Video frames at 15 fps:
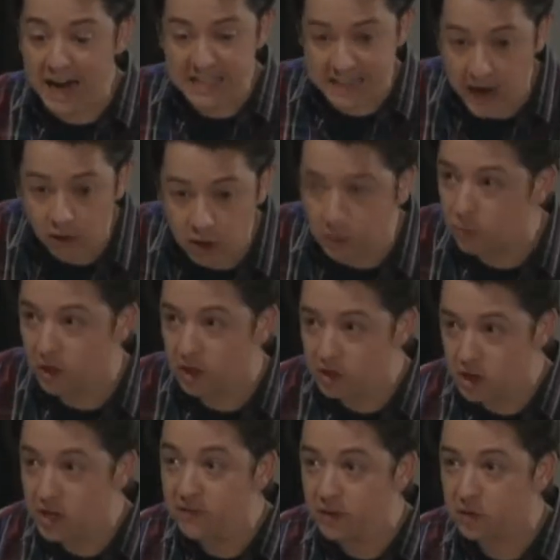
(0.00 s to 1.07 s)
I doubt it would
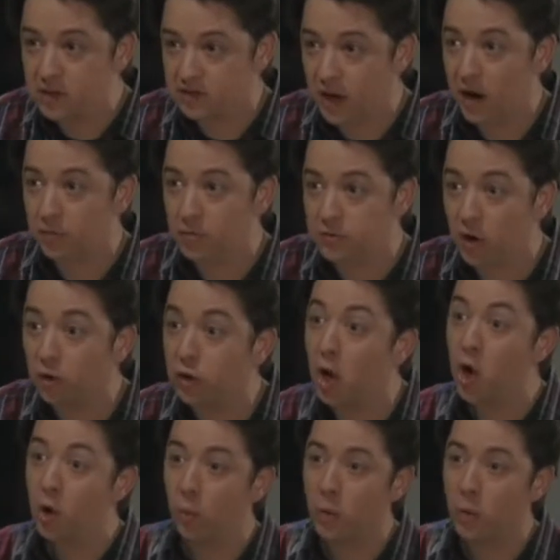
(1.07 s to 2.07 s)
achieve the desired result,